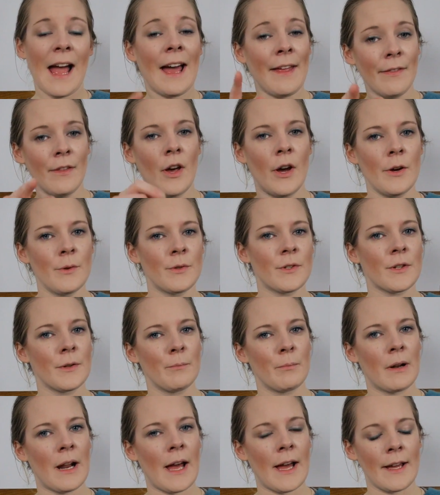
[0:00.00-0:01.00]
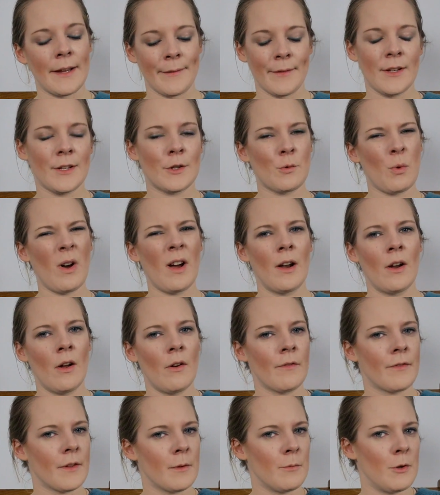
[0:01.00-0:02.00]
And the host can play, because quite a
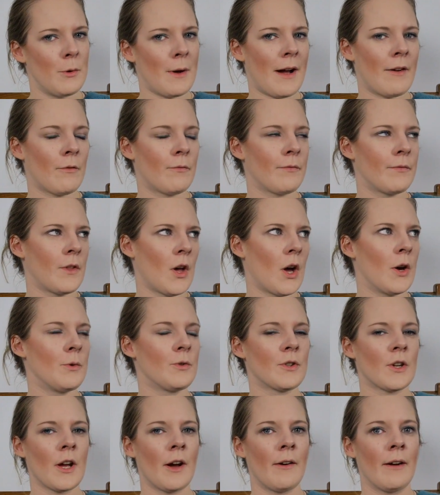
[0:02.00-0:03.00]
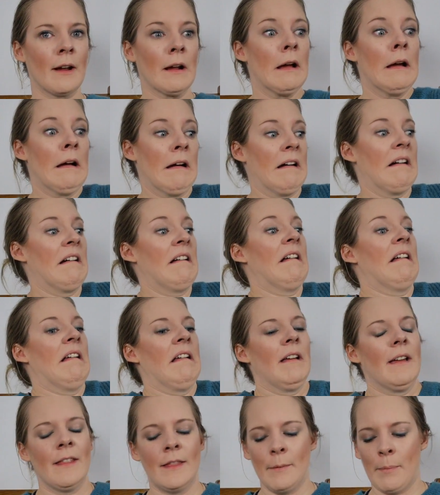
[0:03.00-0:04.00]
lot of them, you have the host going
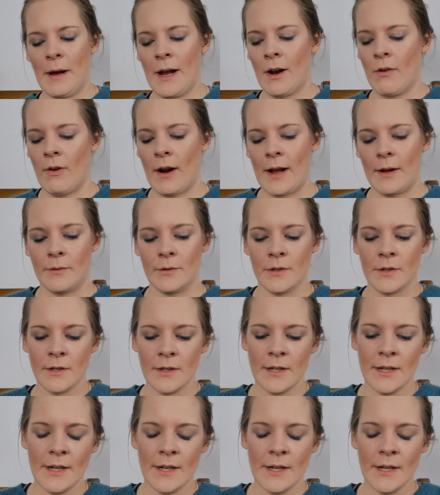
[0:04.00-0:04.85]
in the background,